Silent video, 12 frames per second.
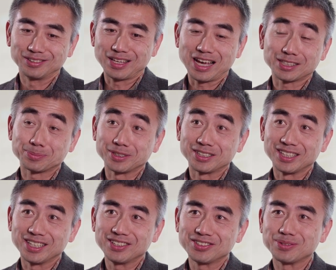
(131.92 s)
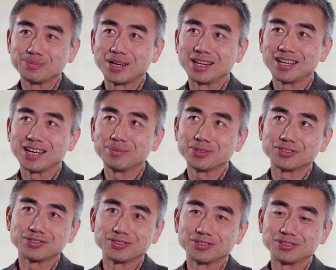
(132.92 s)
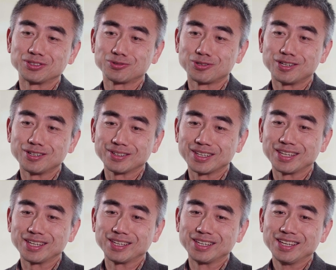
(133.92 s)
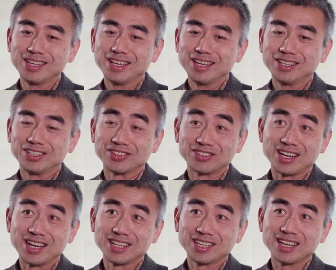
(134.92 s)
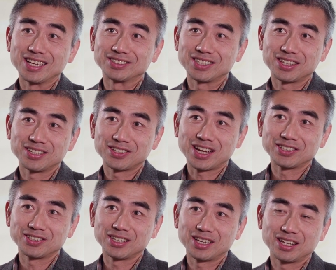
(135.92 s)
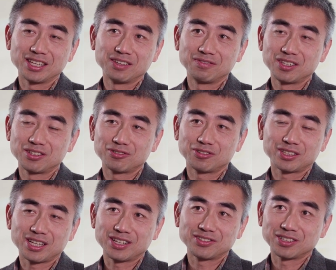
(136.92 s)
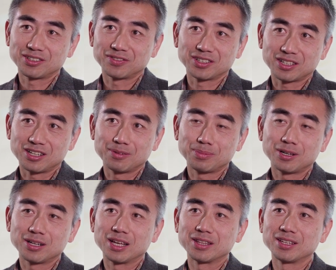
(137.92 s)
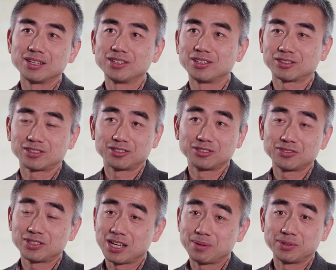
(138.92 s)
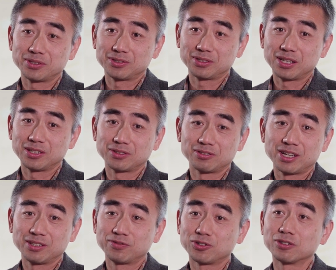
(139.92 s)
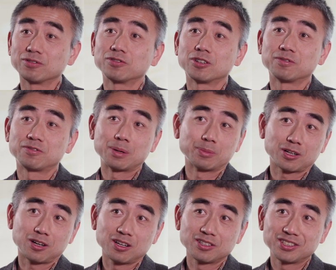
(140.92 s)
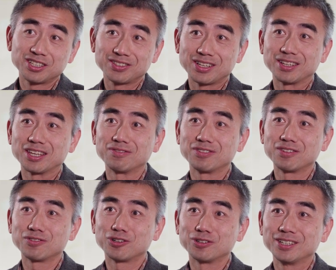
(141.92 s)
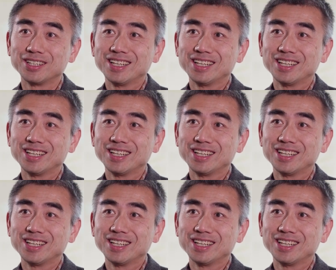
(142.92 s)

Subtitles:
expertise. My lab is strong in designing and synthesizing and in vitro testing of the compound, and then Dr. Shu's lab is great for pharmacologies and in vivo